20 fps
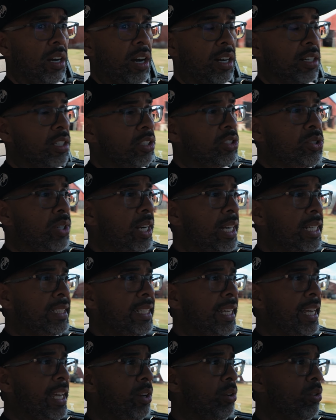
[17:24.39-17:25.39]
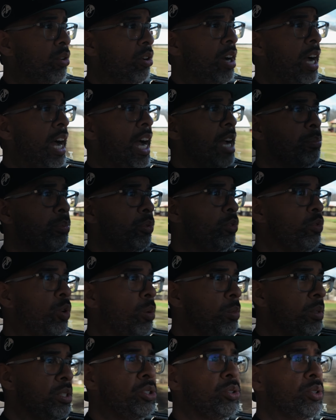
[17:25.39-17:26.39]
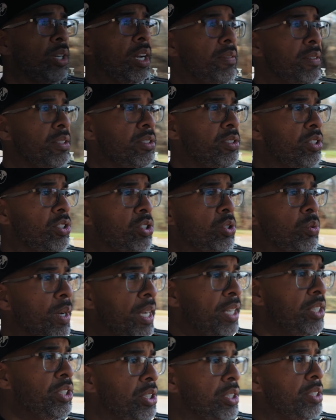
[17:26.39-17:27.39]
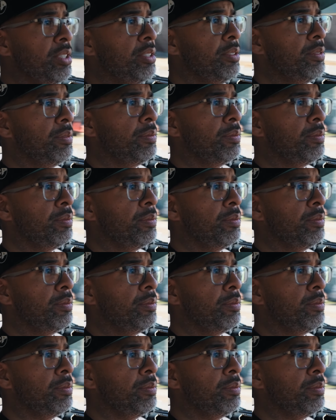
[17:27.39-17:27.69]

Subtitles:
on a track day or a high performance driving situation.